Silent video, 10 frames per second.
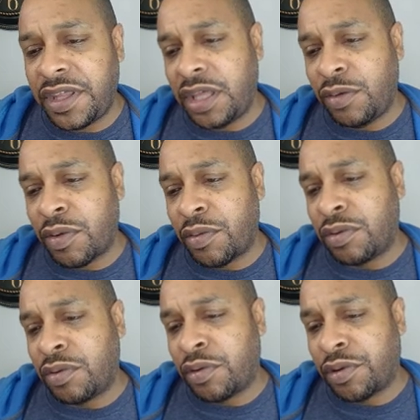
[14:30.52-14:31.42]
the, well,
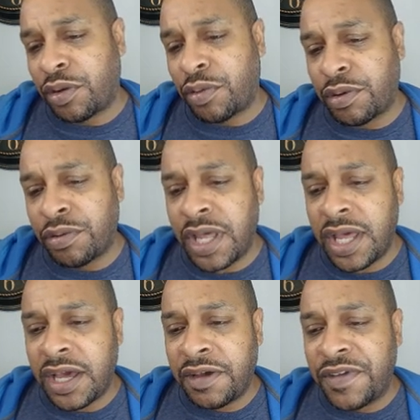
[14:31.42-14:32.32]
quote unquote,
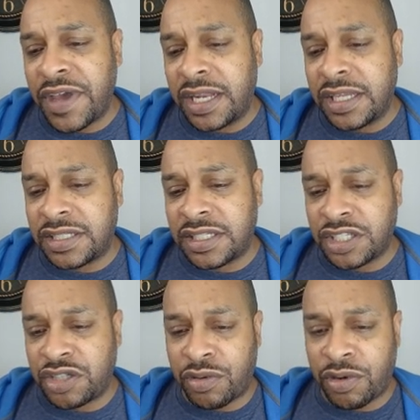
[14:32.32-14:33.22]
Havana
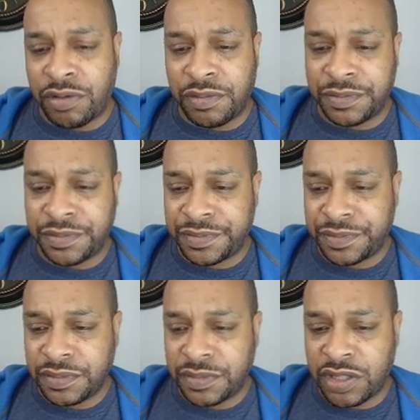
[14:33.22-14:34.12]
syndrome.
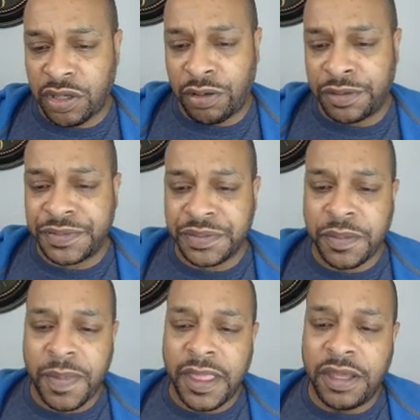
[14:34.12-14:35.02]
So,
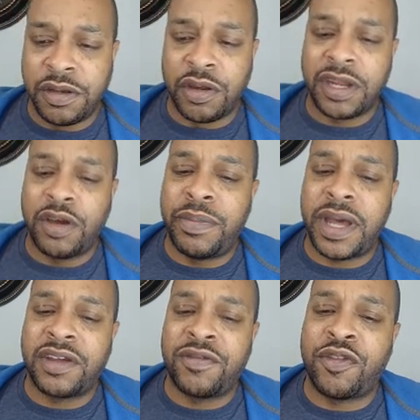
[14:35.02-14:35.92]
you know, they go
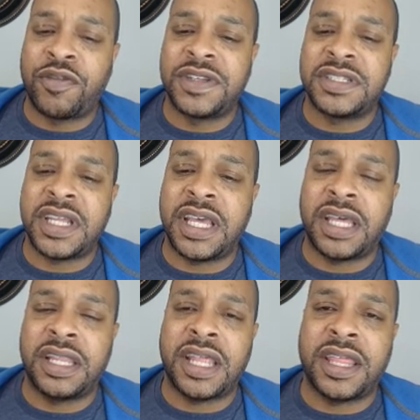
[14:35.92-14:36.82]
back and forth to
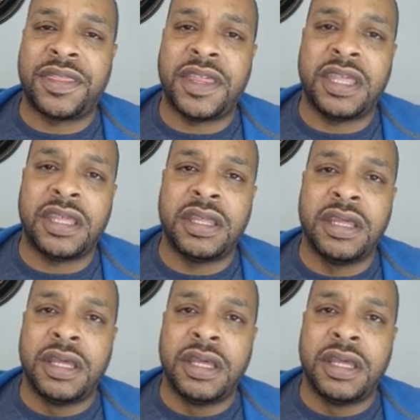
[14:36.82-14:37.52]
saying they think